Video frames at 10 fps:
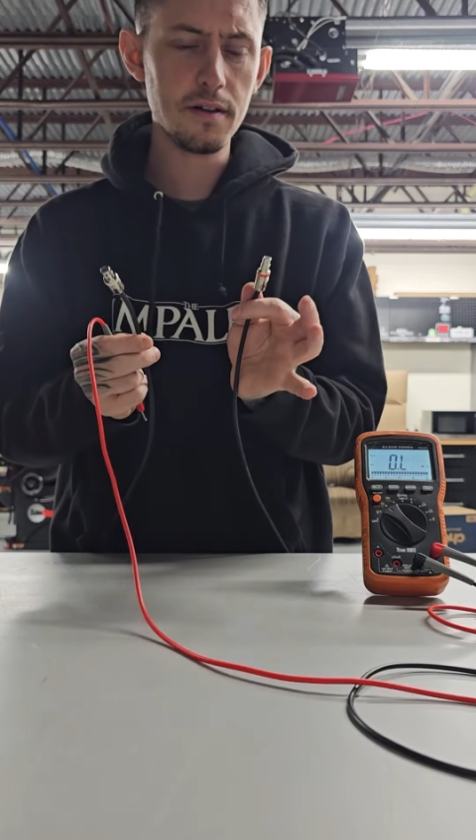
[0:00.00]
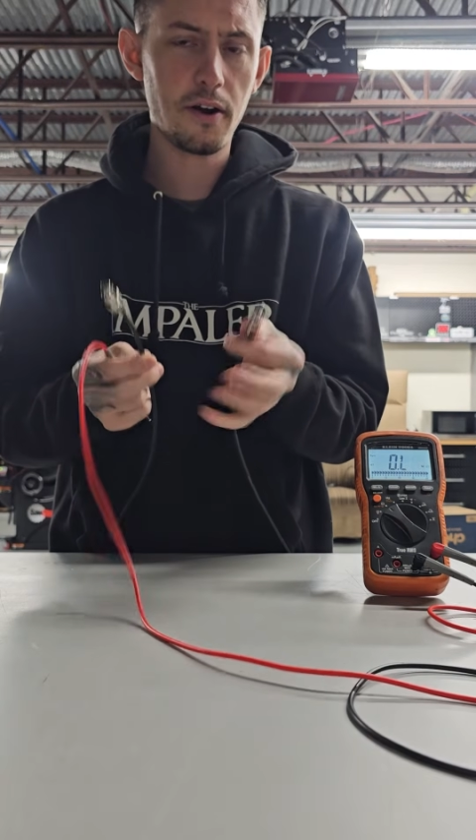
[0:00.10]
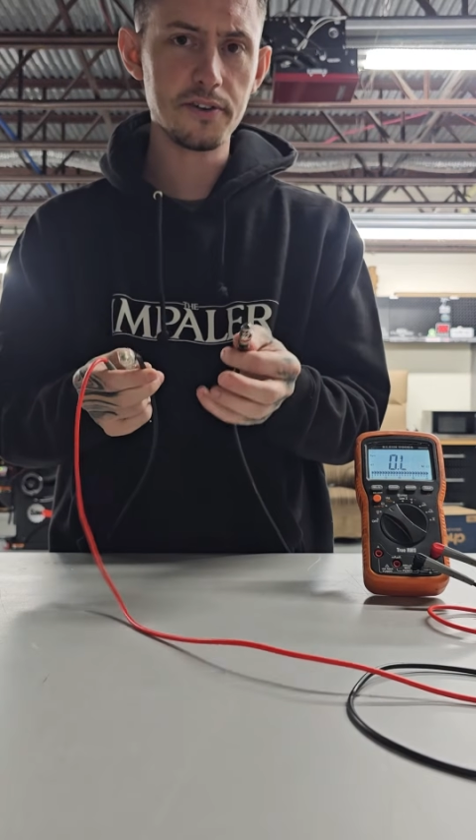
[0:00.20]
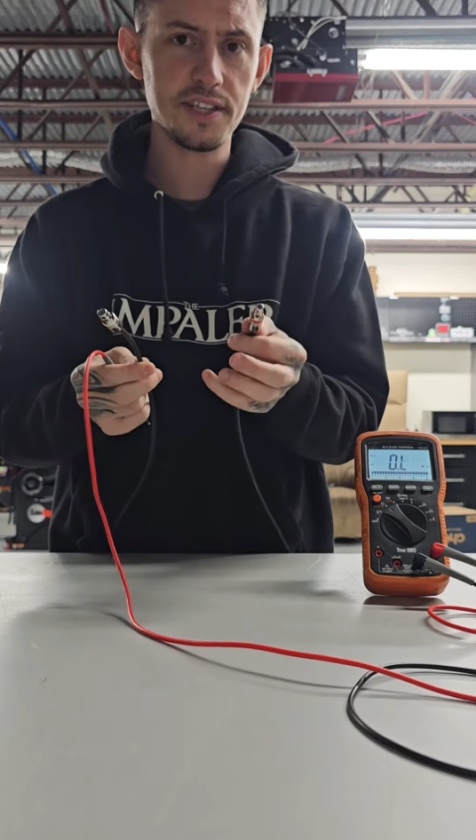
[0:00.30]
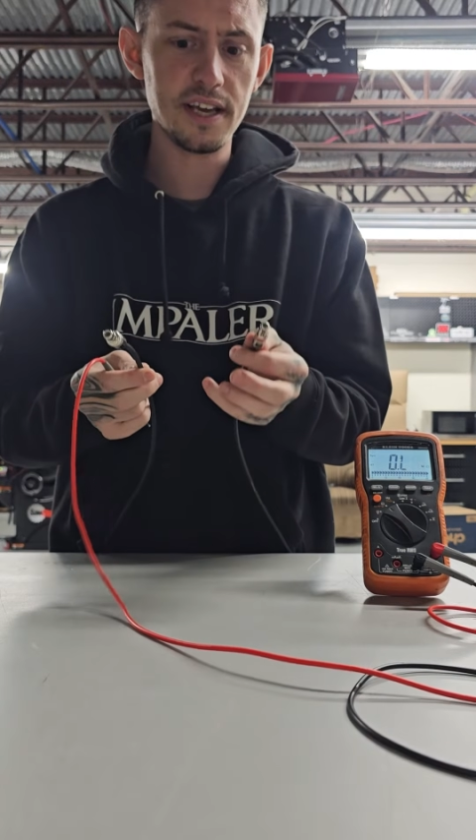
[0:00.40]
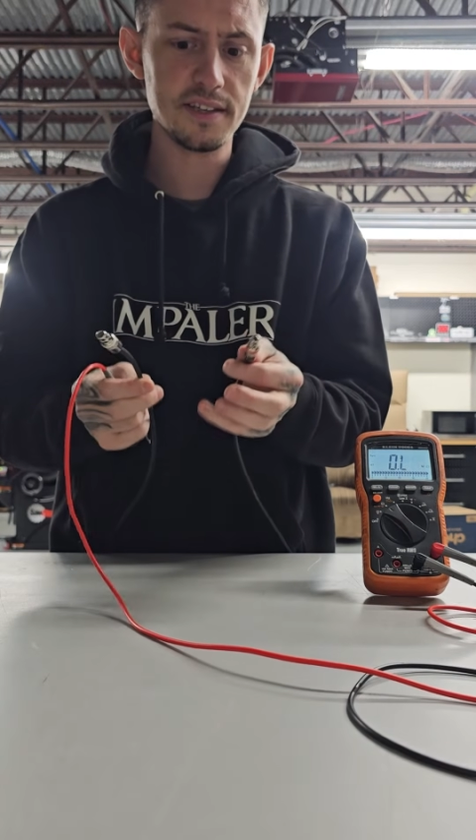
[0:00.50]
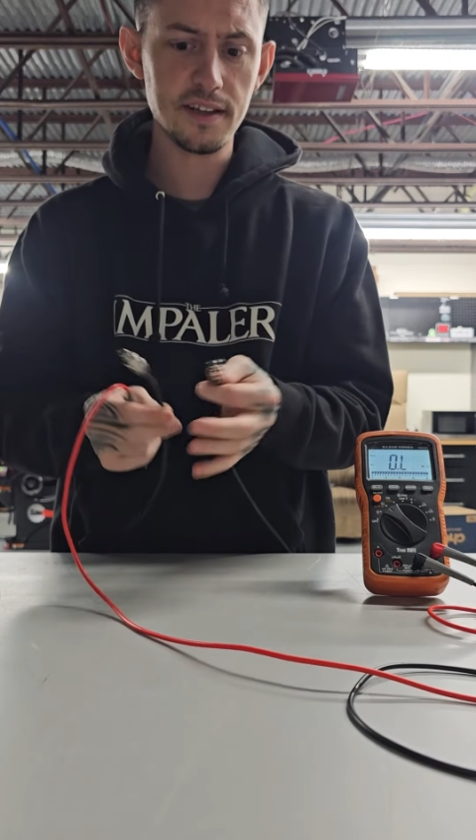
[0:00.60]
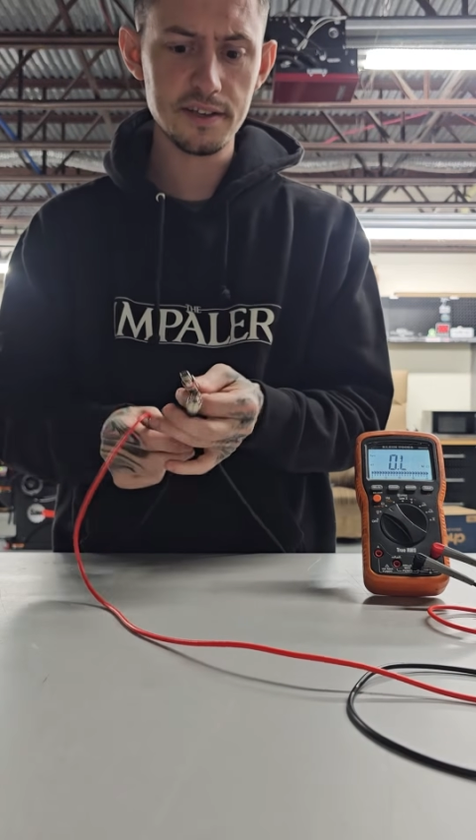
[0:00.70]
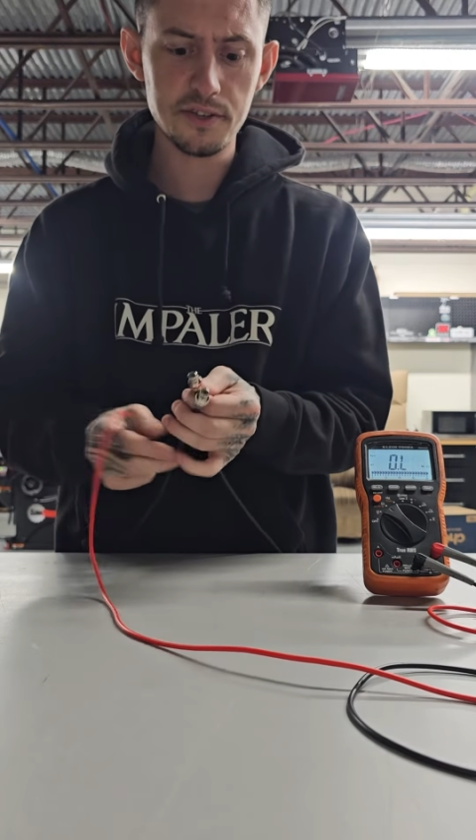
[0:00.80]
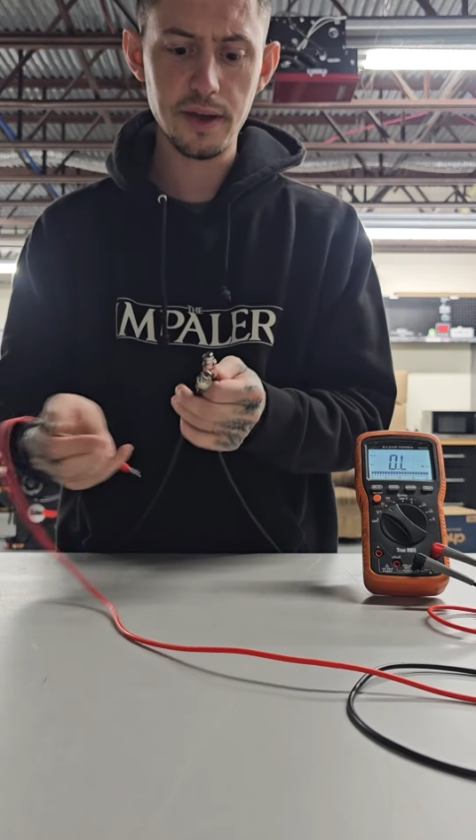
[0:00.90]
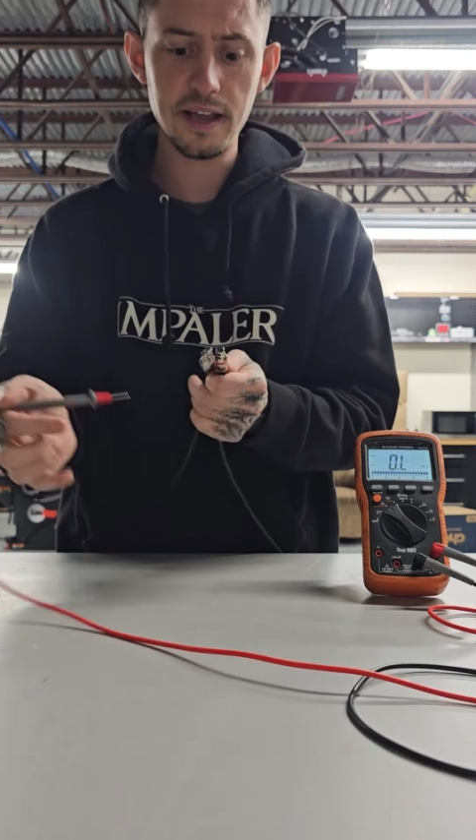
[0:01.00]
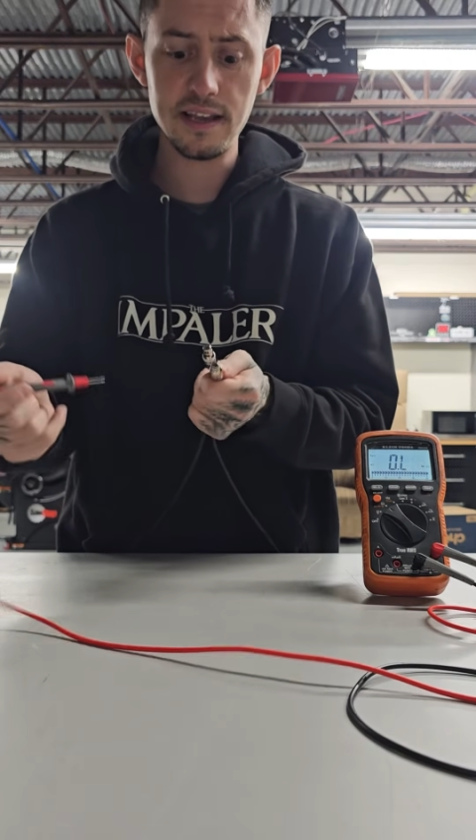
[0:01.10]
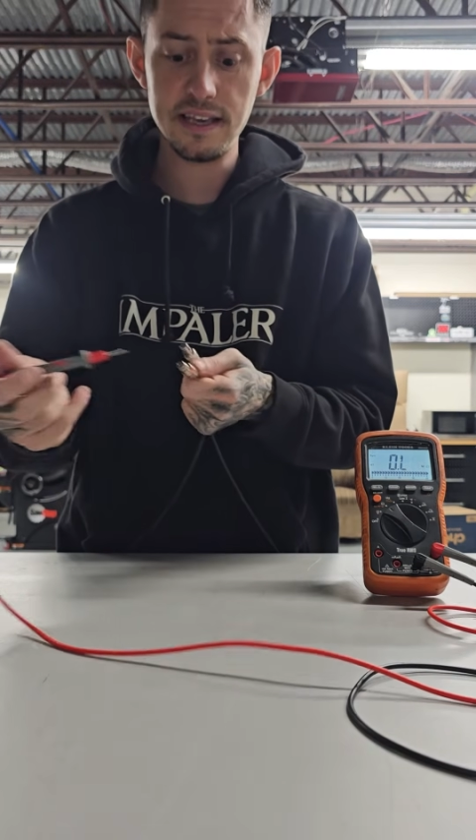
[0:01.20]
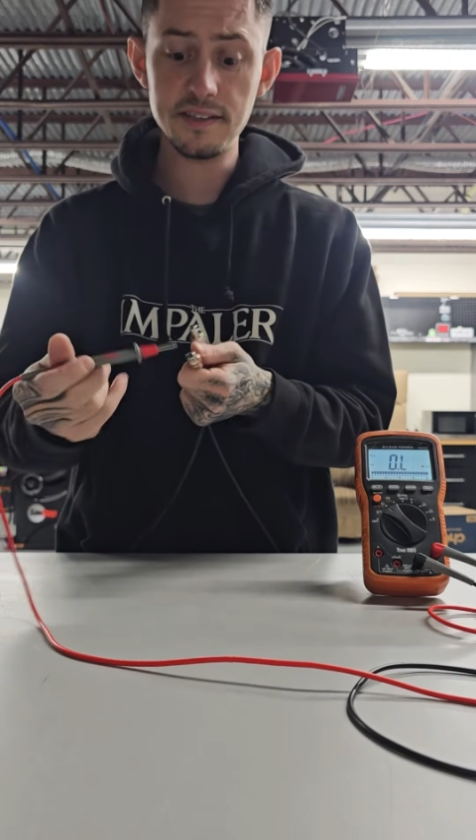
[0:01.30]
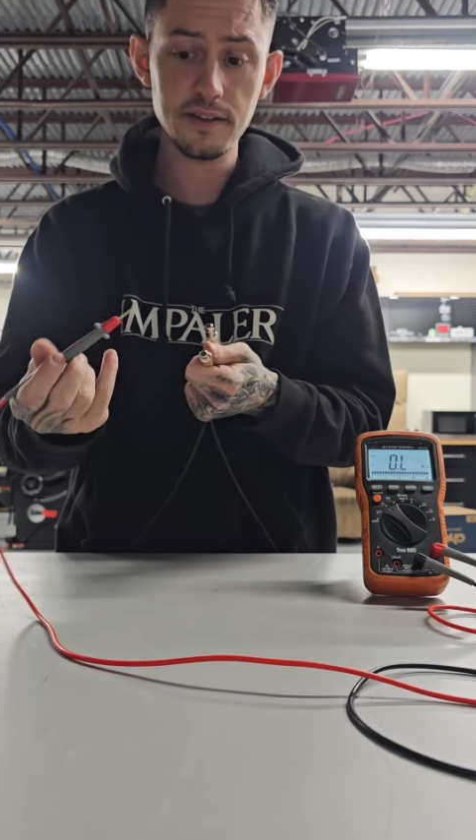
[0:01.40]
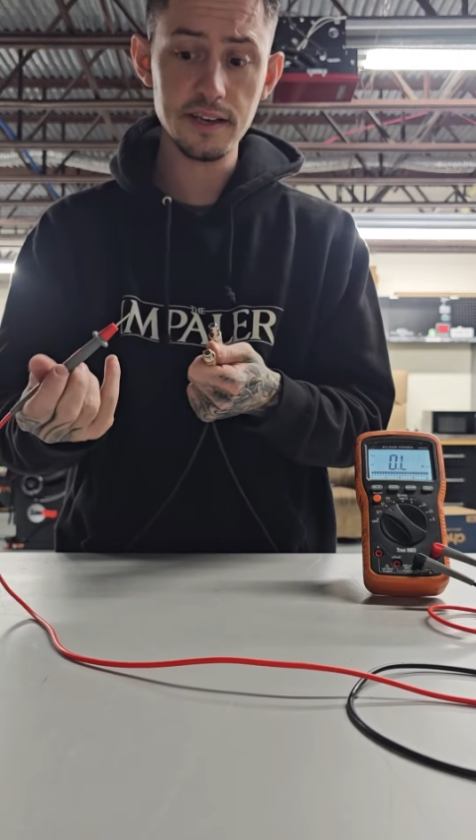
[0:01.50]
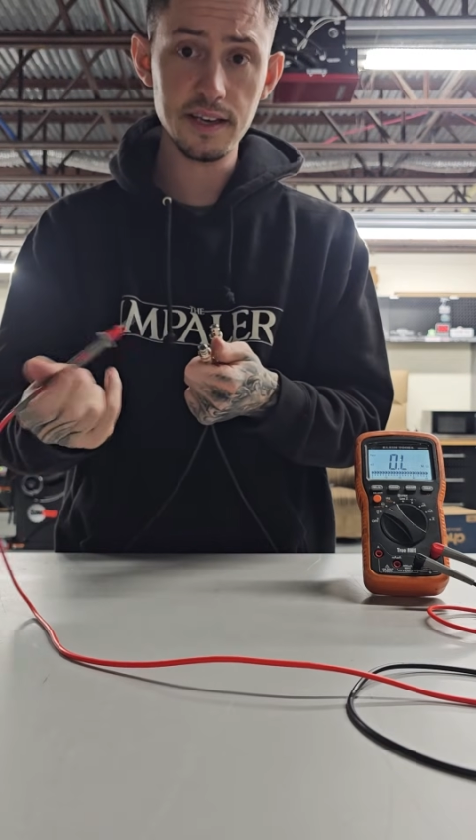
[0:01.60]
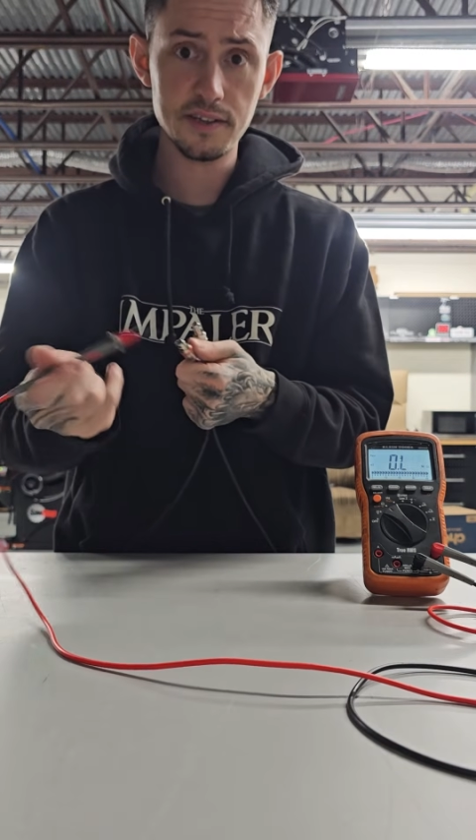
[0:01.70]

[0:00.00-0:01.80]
RCAs on this so I could easily